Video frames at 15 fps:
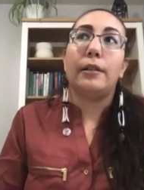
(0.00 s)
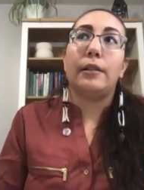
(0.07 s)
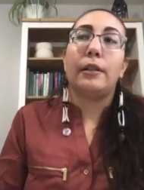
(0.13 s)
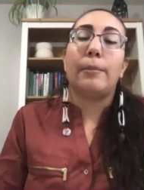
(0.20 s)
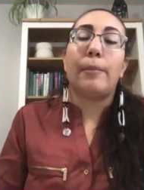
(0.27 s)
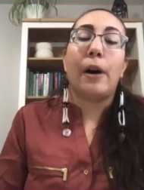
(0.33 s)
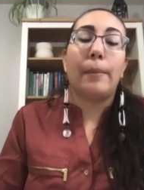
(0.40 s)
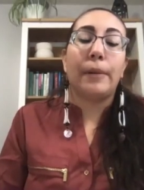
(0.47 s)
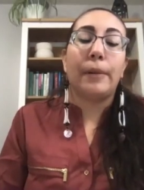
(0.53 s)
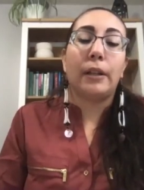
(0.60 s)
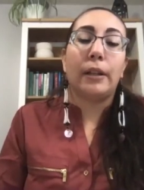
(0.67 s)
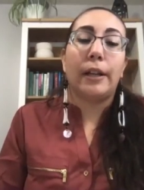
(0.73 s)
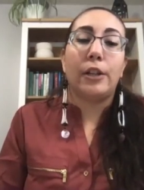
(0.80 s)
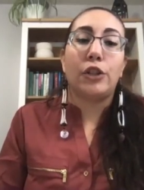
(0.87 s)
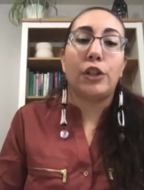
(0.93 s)
the
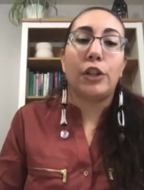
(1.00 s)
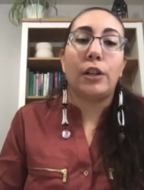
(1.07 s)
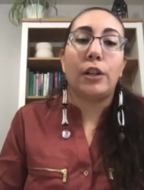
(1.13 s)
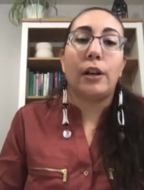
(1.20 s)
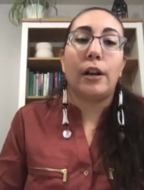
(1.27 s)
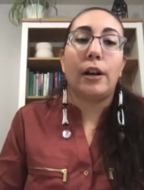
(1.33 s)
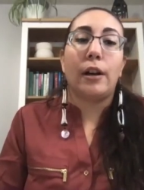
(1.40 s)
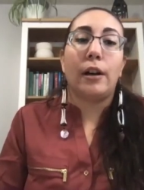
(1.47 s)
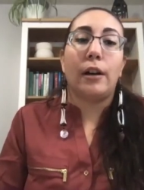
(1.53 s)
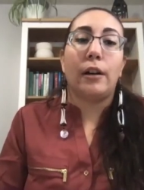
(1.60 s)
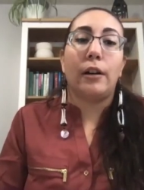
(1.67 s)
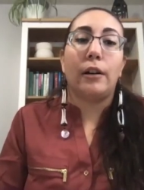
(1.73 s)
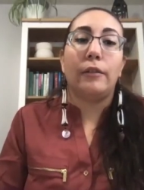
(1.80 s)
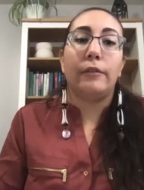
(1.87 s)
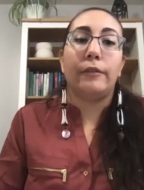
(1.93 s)
population
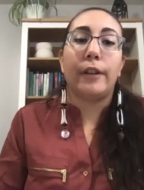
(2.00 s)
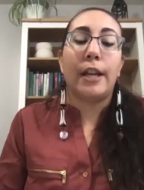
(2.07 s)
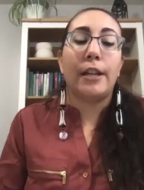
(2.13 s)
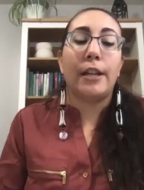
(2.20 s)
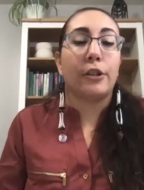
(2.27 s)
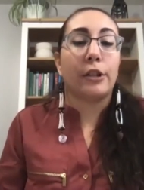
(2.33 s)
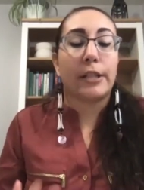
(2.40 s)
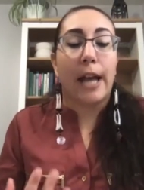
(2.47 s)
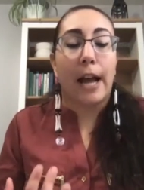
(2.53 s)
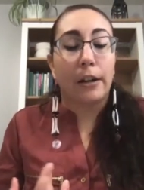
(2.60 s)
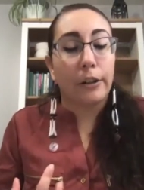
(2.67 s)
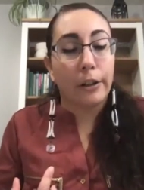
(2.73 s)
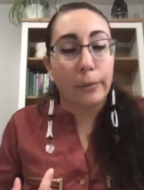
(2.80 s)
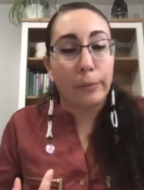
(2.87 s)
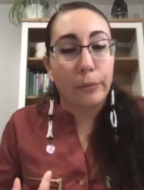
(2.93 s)
of Acer
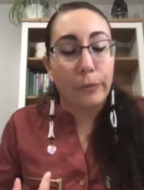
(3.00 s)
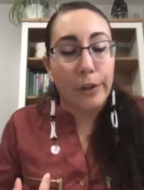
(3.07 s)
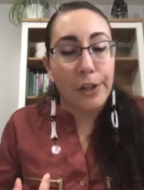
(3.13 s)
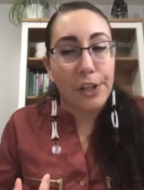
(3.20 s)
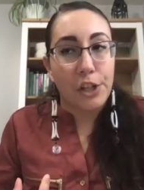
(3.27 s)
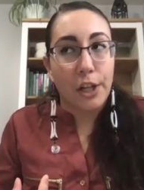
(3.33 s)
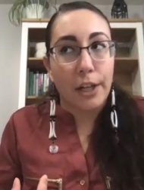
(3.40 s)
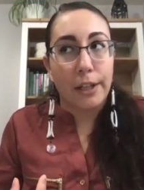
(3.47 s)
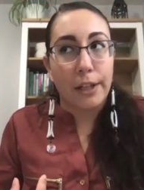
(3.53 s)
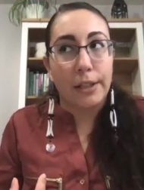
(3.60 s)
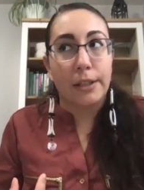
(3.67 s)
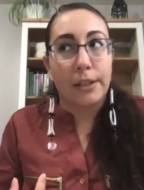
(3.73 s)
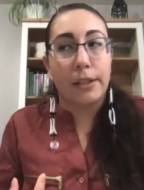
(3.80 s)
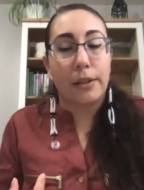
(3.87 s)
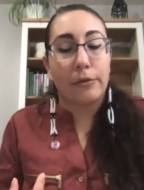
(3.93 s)
saccharum, which
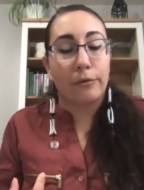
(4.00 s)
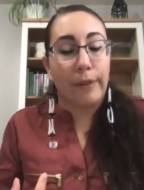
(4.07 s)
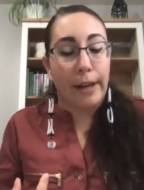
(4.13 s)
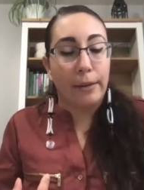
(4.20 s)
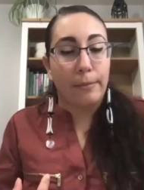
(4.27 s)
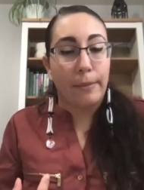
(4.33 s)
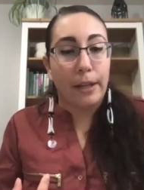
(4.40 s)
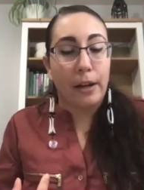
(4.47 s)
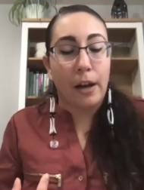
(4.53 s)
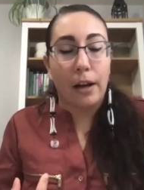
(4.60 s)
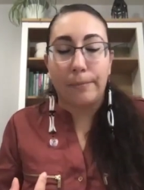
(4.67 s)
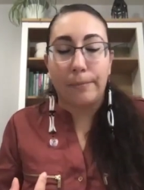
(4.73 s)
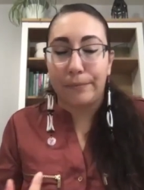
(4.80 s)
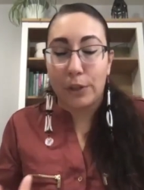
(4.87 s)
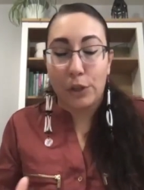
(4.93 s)
is red ma
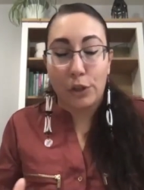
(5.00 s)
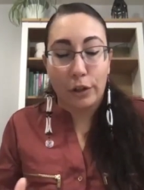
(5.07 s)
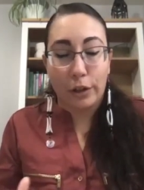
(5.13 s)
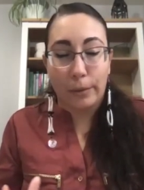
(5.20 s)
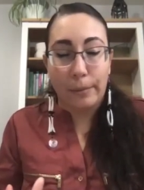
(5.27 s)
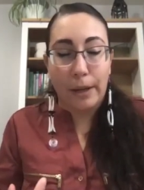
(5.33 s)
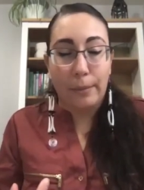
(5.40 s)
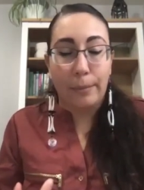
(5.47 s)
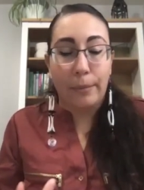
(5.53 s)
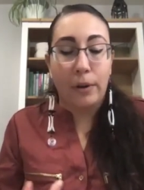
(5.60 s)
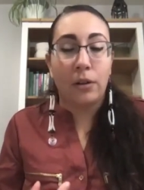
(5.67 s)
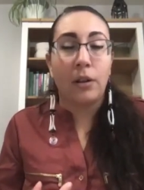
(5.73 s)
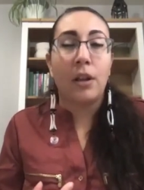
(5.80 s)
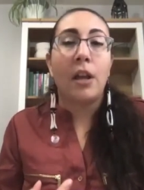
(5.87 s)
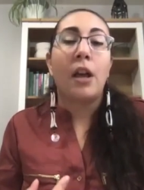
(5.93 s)
um, sugar
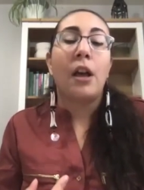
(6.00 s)
maple,